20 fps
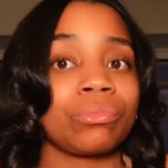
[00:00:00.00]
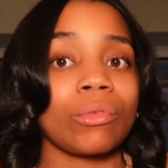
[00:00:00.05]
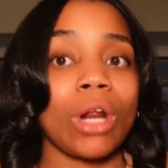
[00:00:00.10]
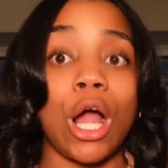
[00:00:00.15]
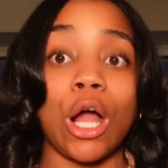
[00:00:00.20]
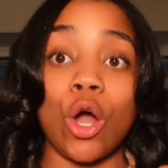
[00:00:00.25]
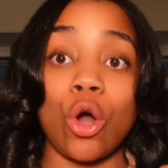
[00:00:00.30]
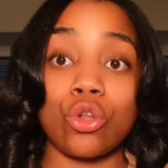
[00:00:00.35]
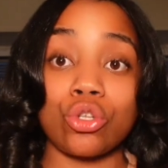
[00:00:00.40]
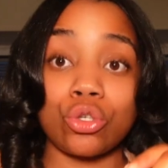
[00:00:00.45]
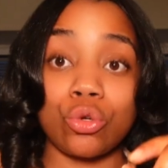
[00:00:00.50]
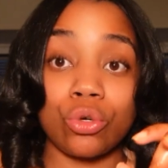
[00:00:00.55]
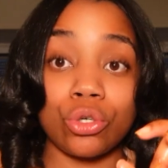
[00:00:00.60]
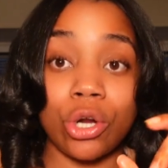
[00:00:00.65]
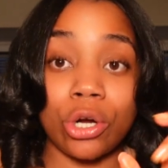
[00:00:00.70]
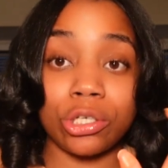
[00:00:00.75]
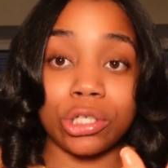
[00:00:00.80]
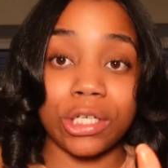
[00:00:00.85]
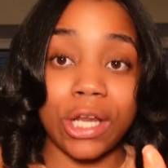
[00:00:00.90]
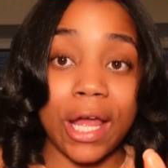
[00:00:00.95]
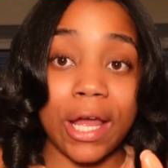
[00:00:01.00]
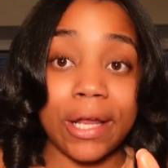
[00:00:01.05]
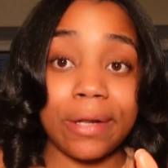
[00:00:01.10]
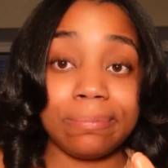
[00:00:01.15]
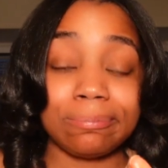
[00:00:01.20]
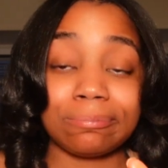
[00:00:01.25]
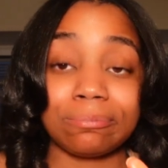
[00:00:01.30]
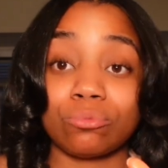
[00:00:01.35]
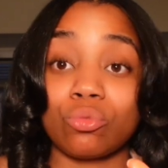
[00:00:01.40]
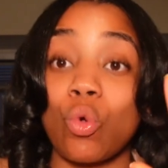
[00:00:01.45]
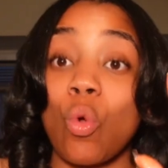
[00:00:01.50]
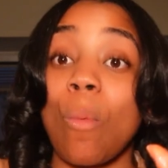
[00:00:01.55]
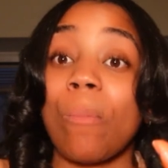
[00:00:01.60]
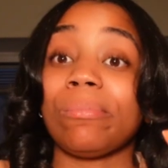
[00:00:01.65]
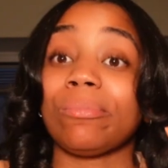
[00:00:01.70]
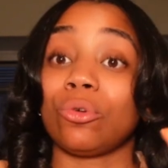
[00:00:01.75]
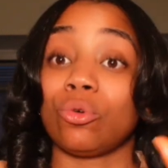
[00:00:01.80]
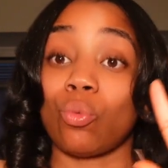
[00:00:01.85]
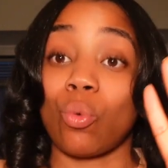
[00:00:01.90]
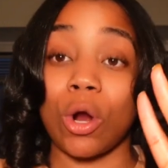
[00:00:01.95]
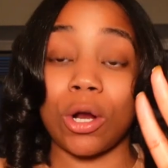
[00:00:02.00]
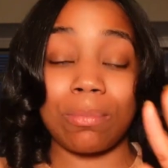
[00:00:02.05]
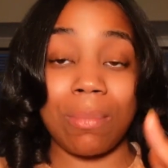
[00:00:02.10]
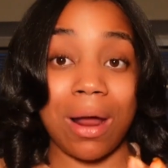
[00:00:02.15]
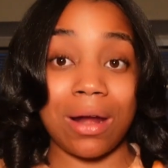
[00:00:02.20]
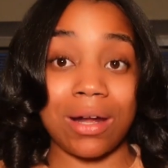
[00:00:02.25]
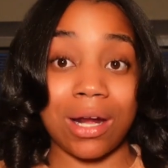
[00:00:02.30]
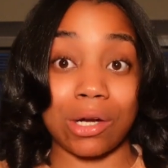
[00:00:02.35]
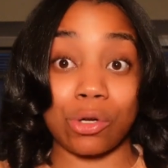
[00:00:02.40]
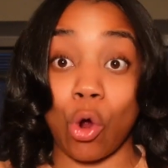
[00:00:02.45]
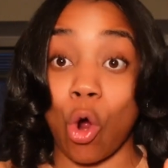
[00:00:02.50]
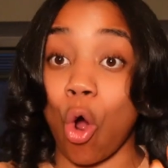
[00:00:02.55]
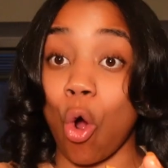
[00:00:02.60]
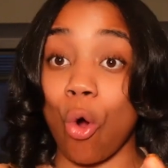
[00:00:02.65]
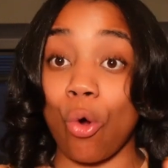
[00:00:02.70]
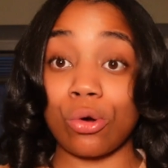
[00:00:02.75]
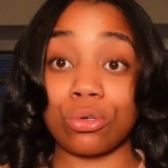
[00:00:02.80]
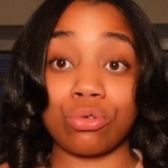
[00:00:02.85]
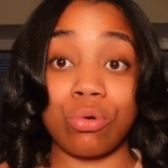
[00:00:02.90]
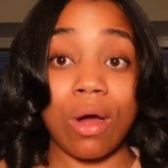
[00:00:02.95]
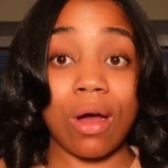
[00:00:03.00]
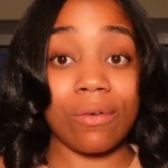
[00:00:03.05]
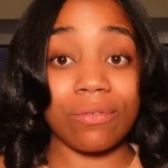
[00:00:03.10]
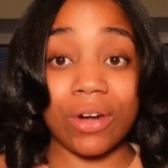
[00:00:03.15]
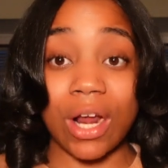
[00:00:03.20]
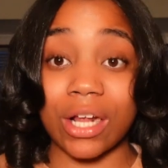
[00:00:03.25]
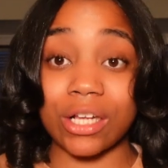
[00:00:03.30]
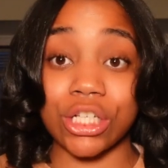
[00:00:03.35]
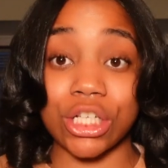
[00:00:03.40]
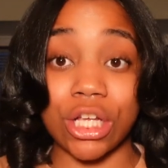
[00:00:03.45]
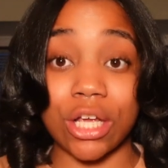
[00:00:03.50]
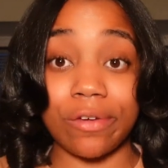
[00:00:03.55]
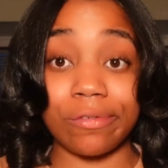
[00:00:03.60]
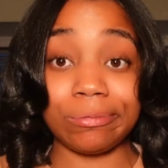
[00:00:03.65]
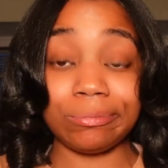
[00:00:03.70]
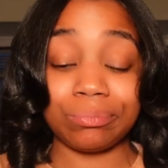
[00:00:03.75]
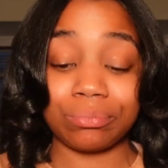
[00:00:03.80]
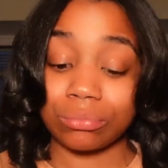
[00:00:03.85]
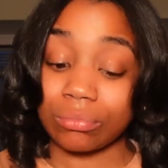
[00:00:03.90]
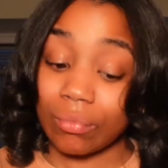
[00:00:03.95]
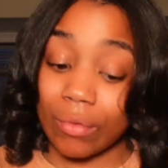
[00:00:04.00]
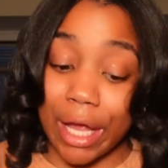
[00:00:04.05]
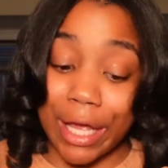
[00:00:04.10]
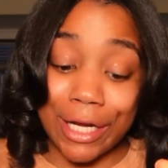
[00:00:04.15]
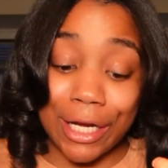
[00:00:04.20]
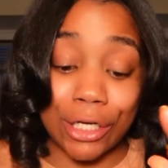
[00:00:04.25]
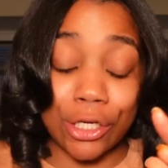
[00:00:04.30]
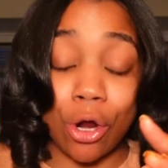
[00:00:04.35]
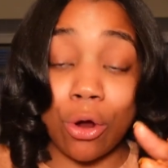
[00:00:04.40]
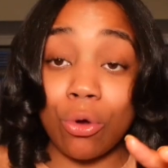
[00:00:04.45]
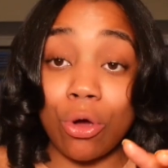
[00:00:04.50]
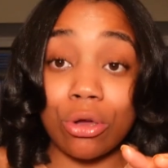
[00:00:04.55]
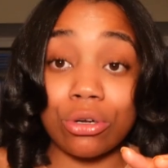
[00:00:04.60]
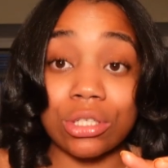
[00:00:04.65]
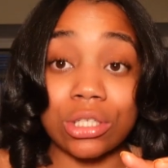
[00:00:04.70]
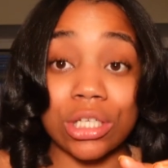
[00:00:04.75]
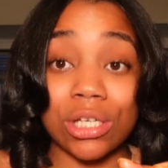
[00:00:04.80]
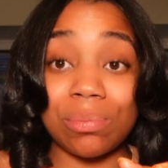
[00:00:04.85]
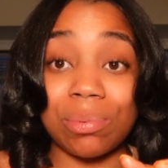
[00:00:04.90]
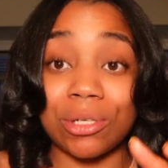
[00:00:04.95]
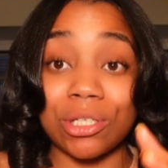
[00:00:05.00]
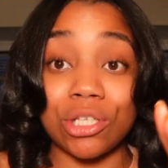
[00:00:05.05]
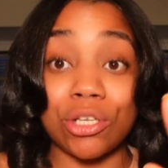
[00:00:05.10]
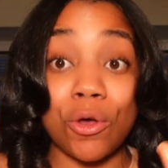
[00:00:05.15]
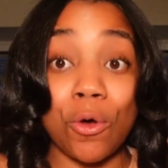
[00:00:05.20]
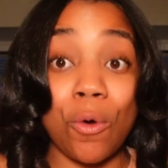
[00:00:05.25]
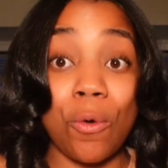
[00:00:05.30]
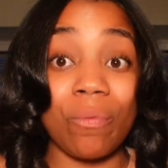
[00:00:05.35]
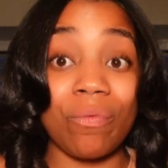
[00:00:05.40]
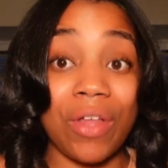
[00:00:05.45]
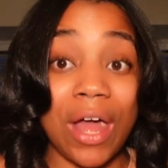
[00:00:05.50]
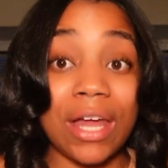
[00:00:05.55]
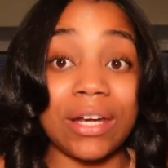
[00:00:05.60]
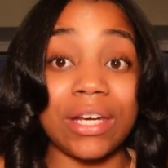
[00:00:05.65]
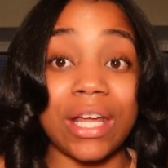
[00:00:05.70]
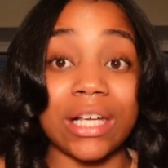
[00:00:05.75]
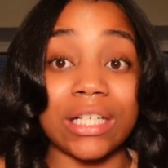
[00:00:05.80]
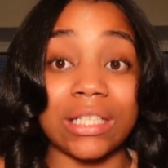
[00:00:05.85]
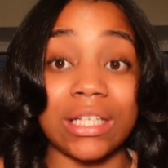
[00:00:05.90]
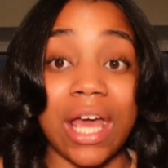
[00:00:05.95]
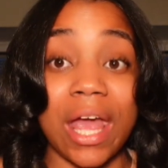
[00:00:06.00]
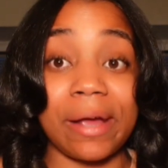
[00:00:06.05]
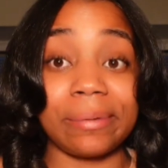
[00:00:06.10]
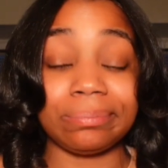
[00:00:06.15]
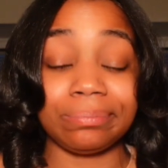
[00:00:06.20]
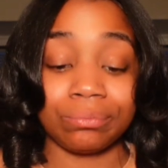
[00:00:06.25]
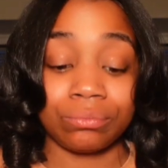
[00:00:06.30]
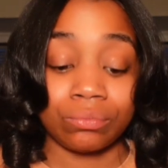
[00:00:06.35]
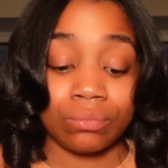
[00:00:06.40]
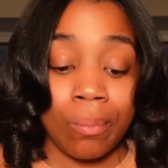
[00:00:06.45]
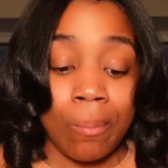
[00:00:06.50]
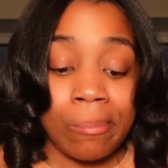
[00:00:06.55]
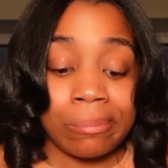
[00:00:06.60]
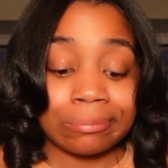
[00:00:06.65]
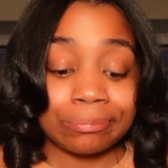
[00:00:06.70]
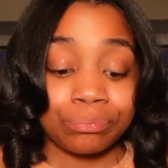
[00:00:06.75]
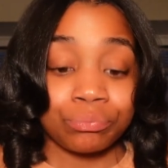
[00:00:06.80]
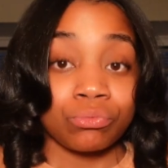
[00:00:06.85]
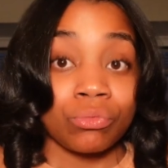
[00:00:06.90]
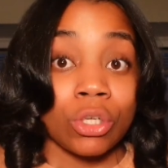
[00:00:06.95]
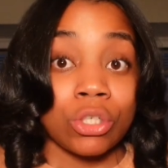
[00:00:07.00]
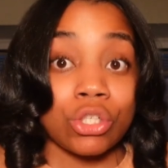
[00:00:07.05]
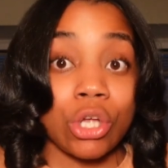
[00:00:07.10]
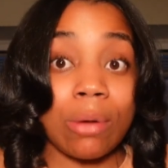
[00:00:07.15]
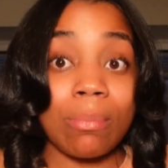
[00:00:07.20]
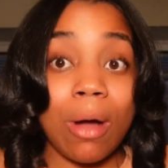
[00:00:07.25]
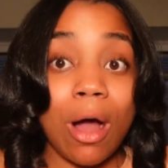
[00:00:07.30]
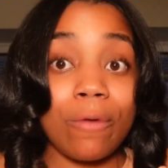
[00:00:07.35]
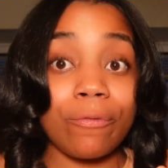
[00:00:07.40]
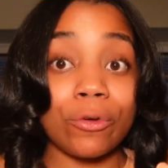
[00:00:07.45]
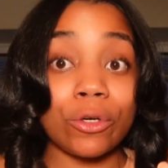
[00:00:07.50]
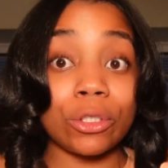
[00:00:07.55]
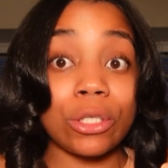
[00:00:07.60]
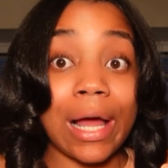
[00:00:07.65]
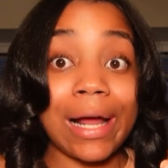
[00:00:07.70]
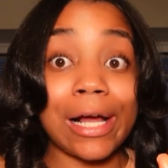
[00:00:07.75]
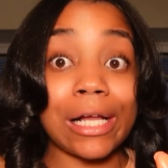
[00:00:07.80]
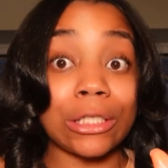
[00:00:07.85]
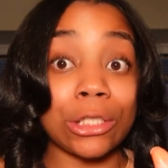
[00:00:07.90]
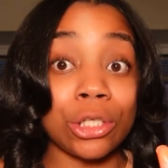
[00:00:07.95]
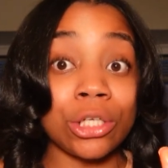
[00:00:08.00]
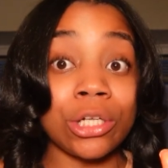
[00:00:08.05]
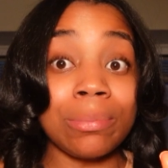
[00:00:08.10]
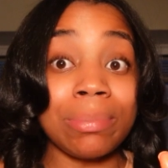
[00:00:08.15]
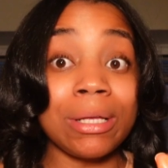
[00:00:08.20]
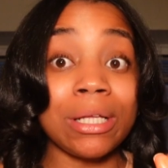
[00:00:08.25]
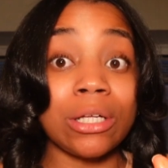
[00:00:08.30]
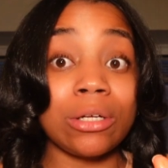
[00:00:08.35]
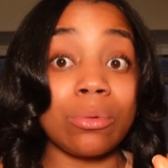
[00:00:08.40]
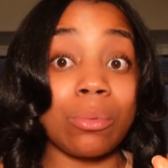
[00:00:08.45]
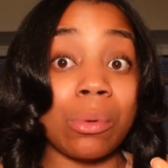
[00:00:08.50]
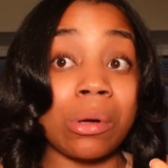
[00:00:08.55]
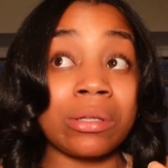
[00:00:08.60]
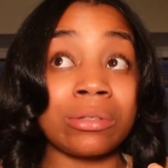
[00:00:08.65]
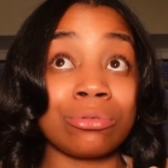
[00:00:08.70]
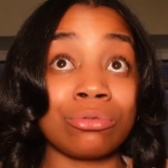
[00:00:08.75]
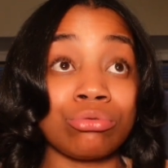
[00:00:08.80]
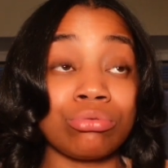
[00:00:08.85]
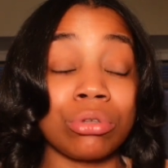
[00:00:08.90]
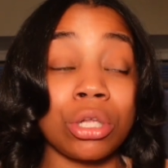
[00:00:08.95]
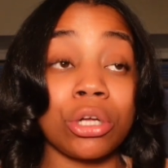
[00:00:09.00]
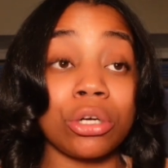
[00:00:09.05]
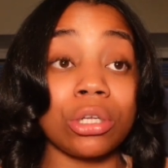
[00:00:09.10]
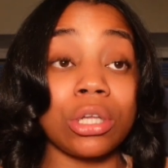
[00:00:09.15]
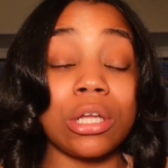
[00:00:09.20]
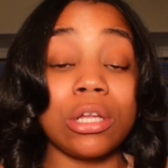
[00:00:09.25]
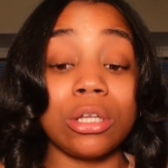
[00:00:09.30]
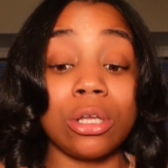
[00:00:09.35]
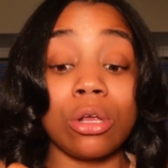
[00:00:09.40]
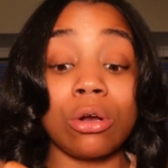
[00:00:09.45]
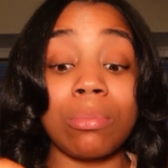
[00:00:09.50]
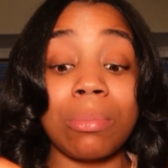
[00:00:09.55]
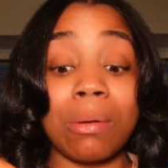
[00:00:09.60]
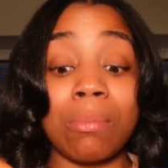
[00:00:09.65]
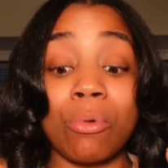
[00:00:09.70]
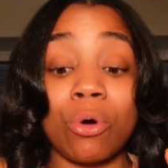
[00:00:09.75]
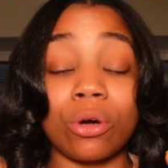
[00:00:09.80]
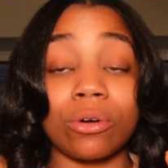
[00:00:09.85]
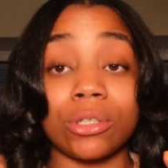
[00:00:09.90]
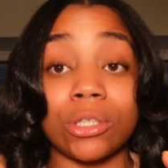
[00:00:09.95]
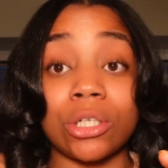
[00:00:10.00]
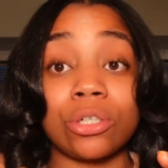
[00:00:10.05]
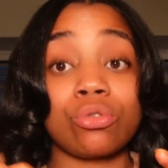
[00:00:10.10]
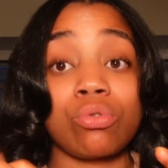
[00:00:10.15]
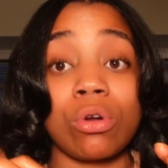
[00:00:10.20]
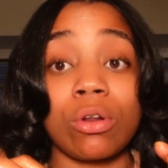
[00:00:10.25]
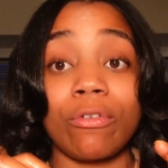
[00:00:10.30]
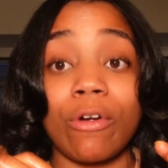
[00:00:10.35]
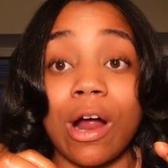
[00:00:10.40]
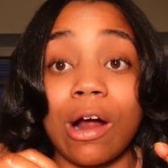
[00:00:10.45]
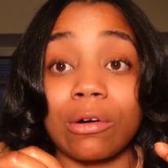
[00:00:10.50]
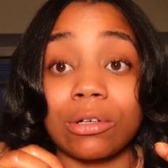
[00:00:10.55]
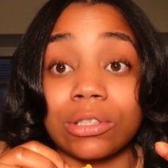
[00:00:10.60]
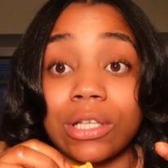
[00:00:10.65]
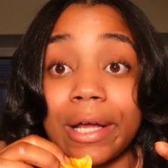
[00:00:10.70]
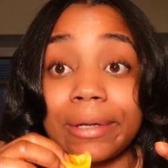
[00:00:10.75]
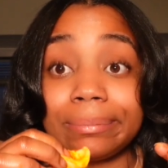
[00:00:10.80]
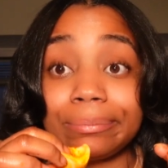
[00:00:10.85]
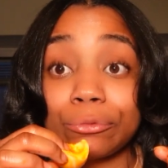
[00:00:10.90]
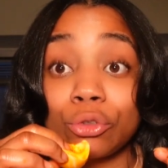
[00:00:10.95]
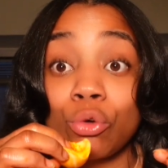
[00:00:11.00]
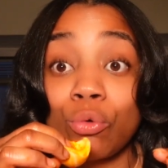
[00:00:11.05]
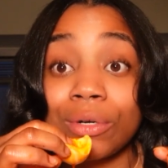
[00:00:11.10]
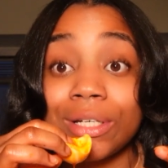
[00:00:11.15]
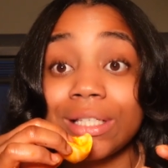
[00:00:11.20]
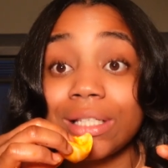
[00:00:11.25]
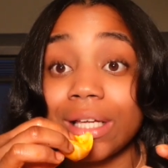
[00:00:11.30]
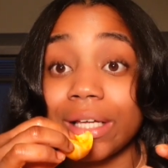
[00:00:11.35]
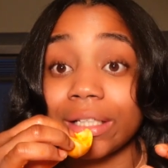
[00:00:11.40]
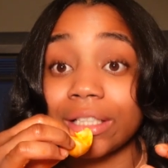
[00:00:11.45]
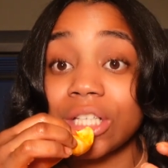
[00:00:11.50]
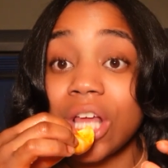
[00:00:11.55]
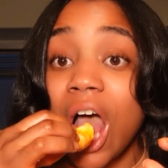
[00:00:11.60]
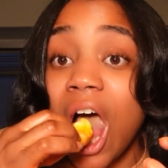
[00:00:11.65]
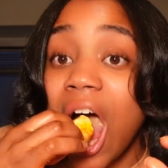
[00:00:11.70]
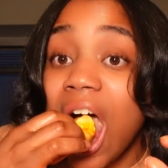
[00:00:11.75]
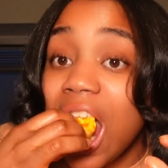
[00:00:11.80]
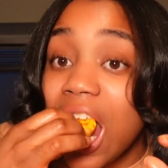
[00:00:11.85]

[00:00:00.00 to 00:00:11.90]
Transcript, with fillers: I go to school during the day, work my whole 12 night shift, and then don't go to sleep until that next day. So I'm up for like a little bit, literally a little bit more than 24 hours, like 26.